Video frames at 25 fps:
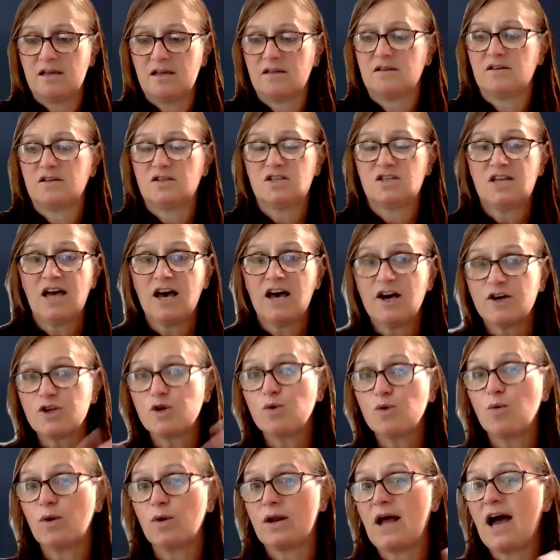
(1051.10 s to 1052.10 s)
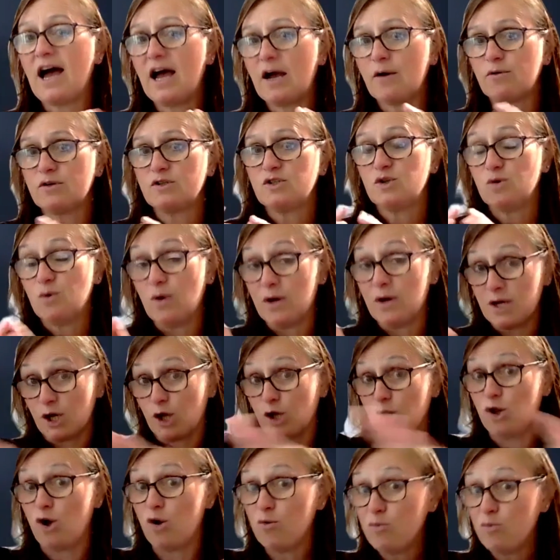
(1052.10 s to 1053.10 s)
can tell you what I would do
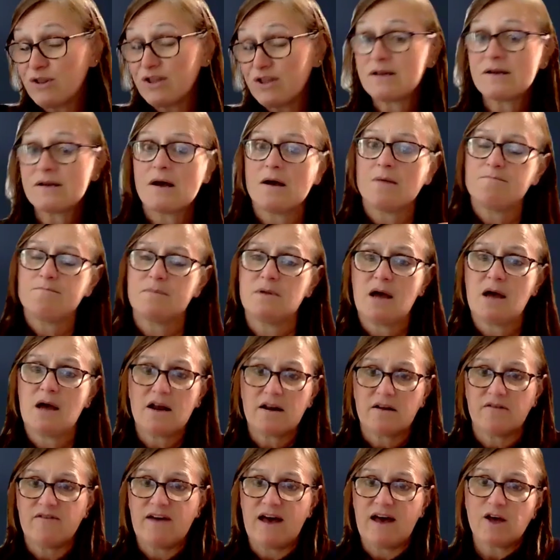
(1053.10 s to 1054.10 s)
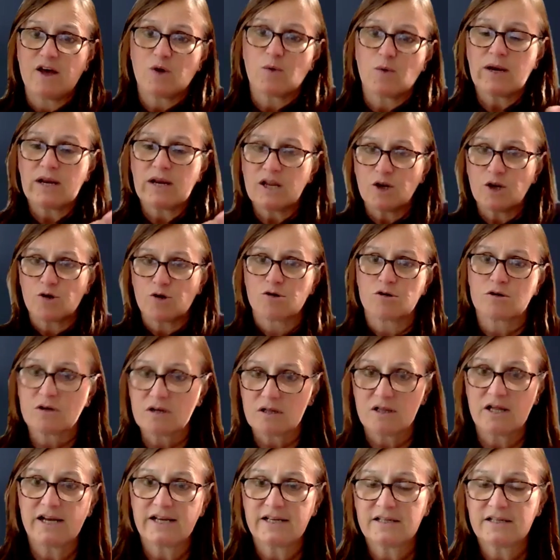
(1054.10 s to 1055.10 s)
on a global thing. I'm not evaluating
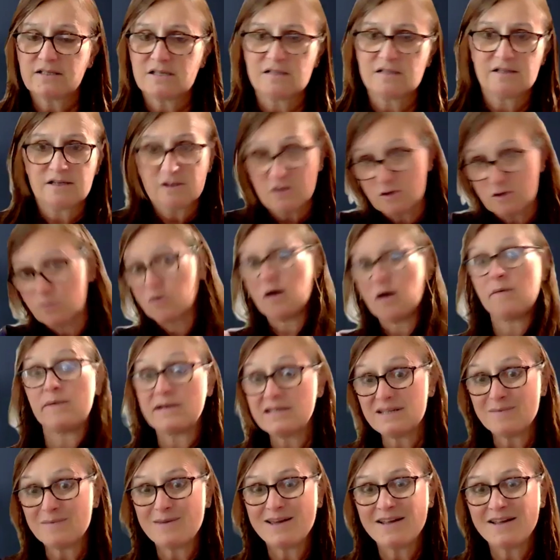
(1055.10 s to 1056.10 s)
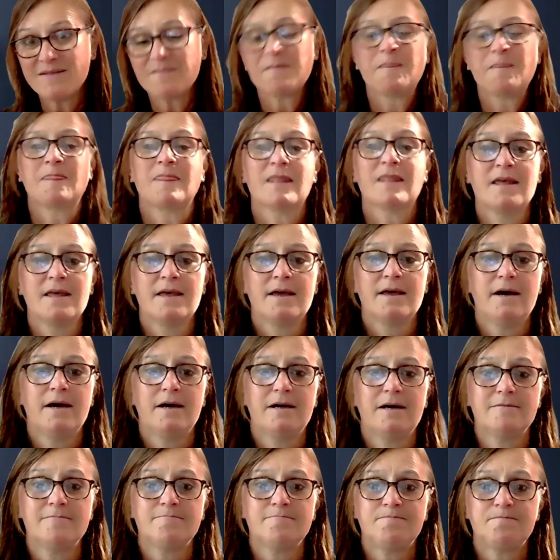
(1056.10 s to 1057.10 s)
your clients unless they're coming to me.
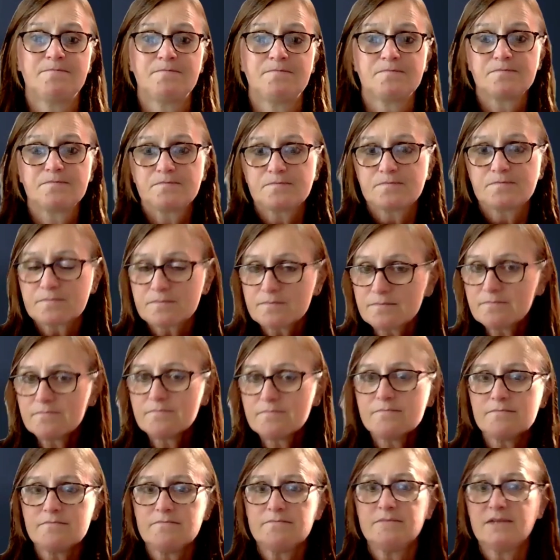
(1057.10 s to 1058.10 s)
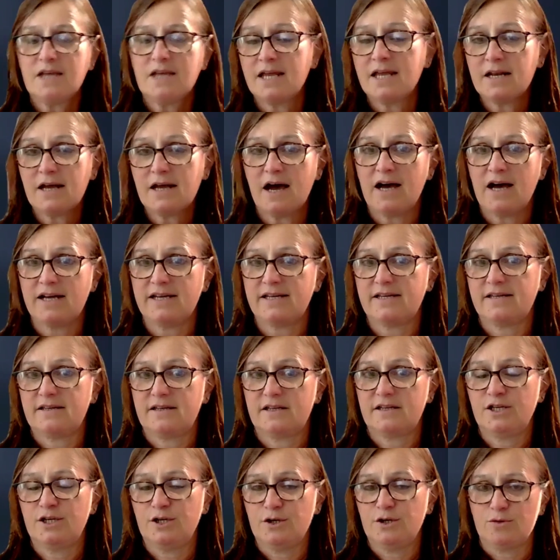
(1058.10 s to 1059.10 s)
Um, and
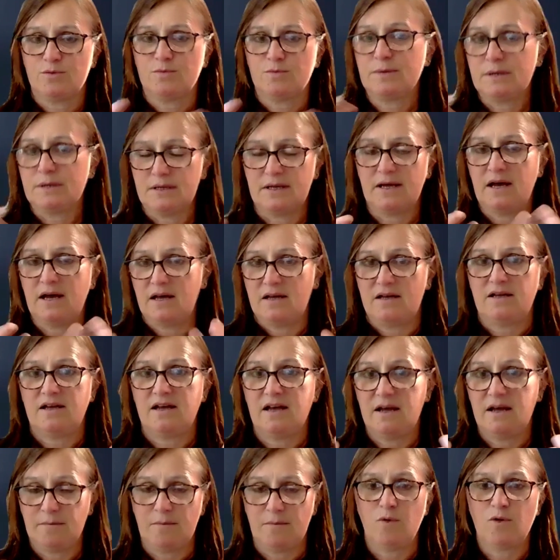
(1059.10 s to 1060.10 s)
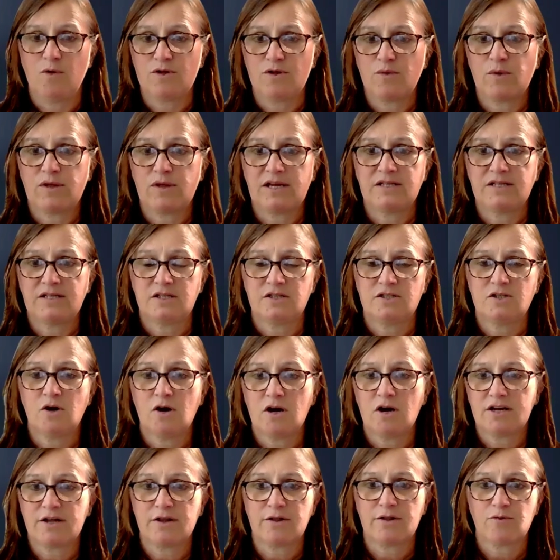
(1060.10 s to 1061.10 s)
but I'm more than willing to
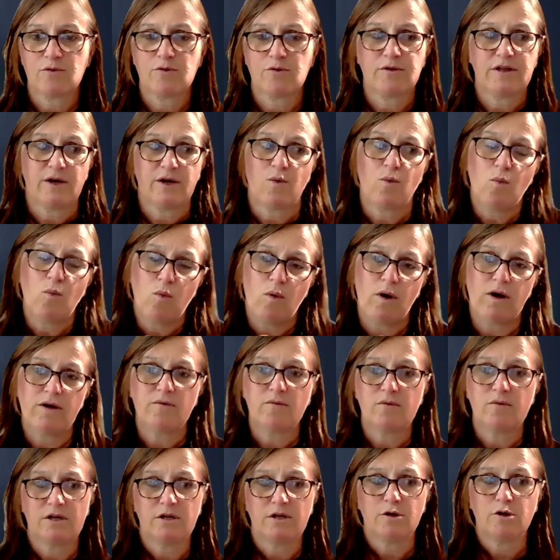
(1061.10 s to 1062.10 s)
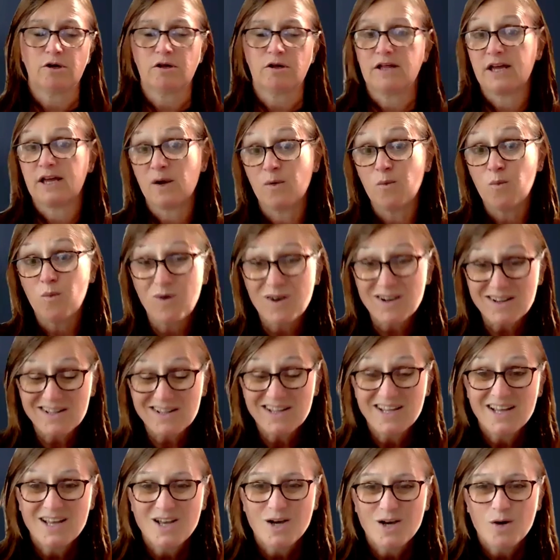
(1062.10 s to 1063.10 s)
talk you through like what would it look like and
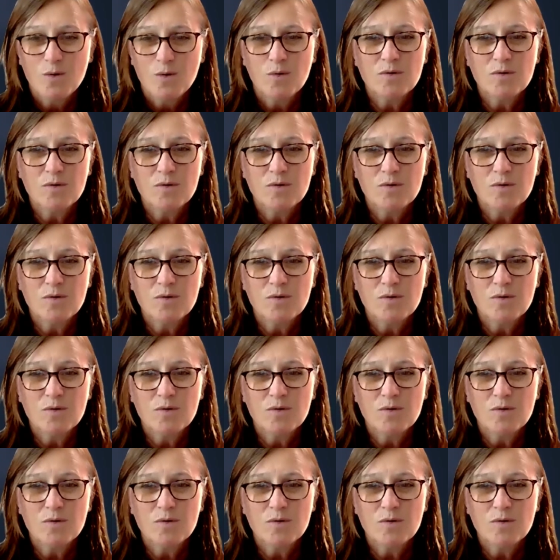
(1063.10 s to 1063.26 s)
what